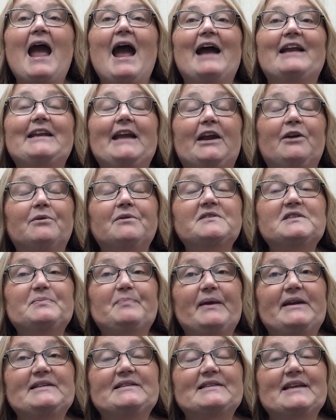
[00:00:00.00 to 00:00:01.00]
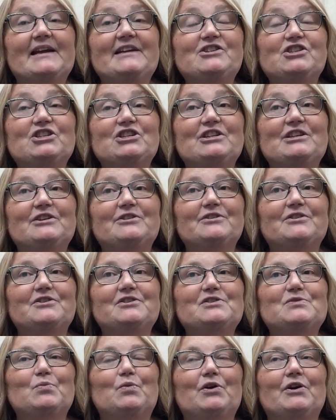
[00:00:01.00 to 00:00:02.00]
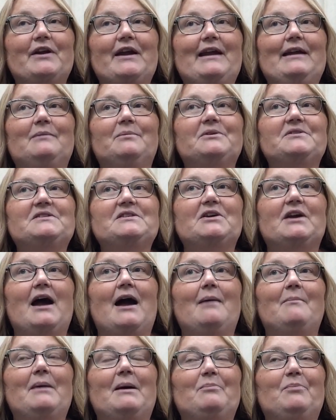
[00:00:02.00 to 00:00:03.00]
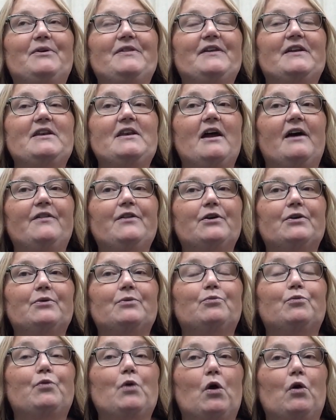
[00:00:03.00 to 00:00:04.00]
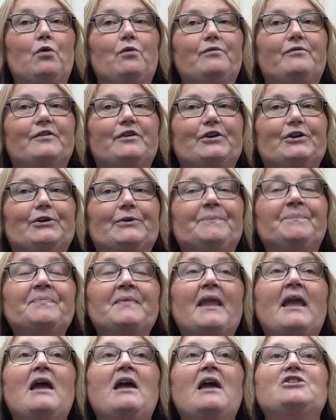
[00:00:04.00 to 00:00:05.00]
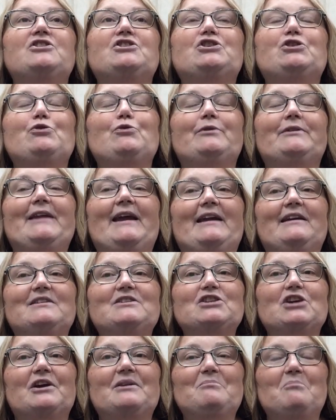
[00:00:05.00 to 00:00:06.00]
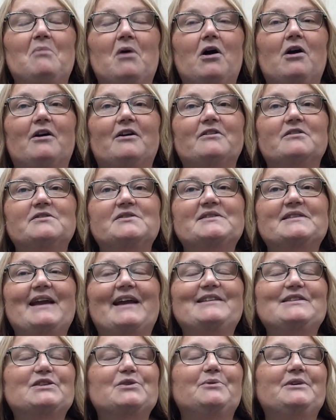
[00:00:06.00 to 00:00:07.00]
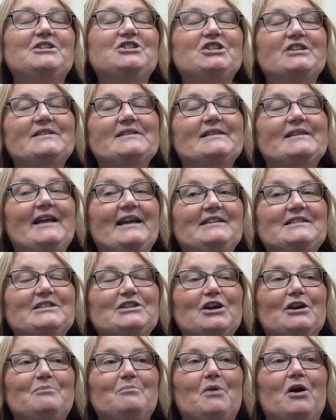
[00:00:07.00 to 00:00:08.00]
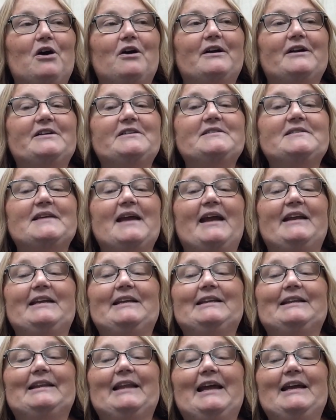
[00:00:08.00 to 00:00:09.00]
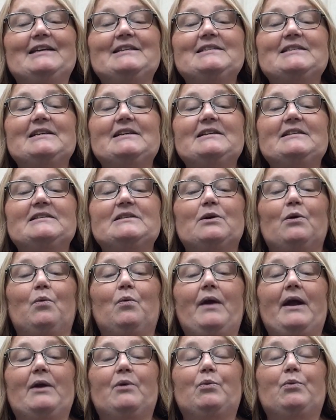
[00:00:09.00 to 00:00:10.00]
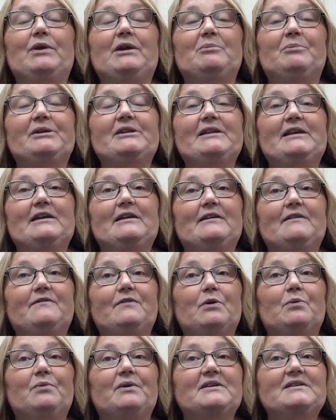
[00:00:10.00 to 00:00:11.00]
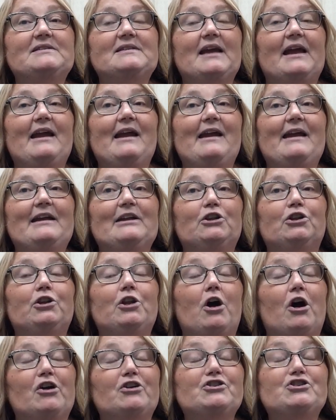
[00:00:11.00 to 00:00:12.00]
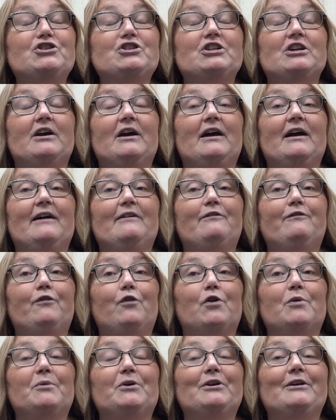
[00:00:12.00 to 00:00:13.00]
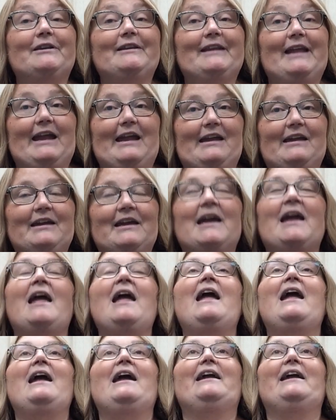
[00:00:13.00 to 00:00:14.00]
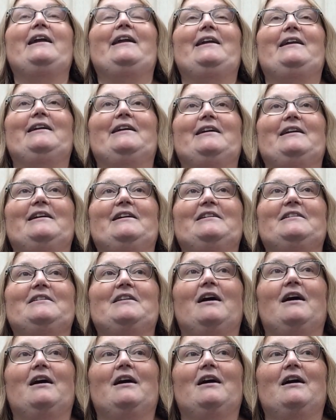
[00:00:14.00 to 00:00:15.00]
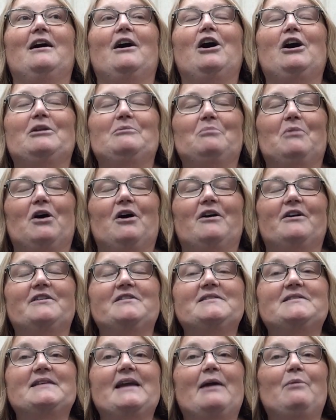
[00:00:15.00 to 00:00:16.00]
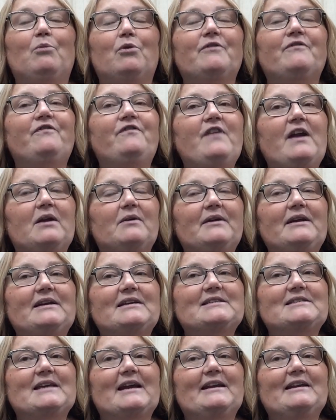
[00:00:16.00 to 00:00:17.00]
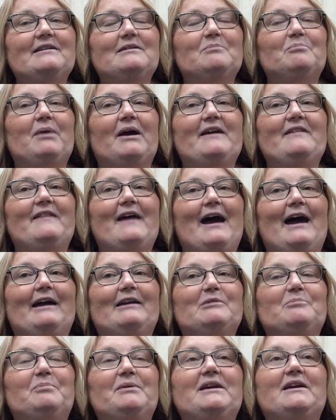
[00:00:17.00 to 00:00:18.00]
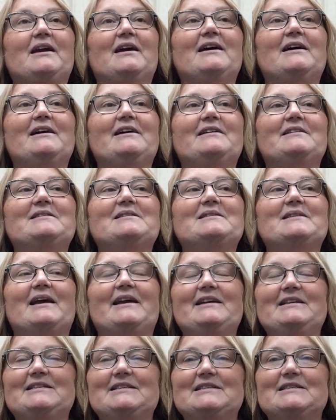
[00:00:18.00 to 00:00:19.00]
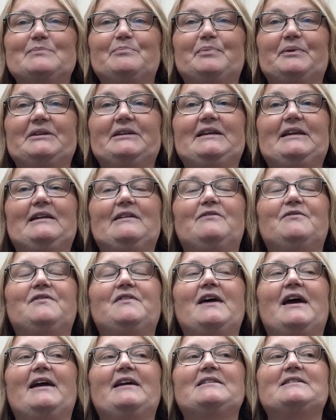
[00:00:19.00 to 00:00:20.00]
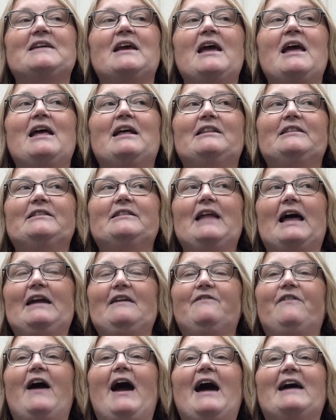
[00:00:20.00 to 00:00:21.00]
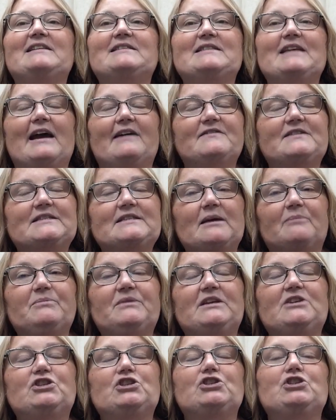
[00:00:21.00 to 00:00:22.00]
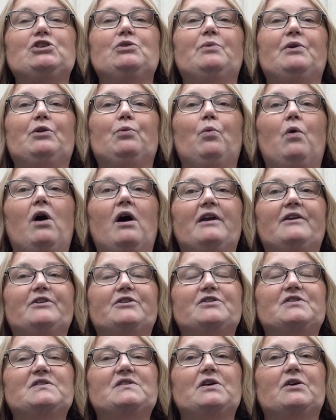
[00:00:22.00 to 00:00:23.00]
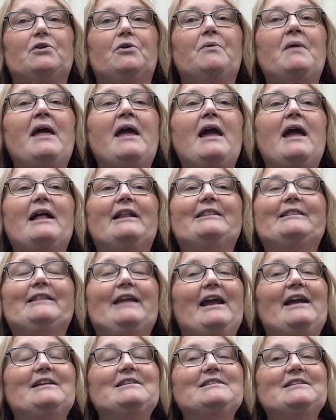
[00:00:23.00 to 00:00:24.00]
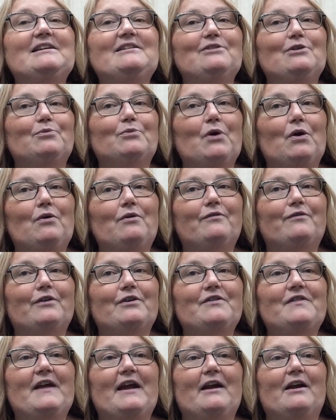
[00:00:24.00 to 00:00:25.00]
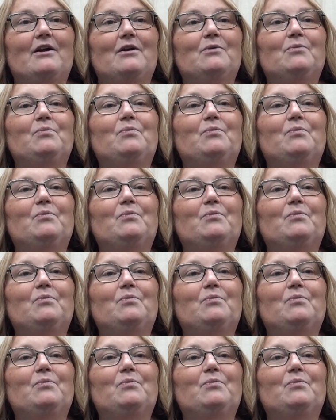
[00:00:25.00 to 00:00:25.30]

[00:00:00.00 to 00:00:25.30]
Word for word: And aerospace engineers were able to come up with another rover to land on Mars. And so it just landed on Mars and it landed where we believe was a large uh, former lake in uh, on Mars and we're very excited by that because scientists believe that life has to have something to do with water so landing the rover there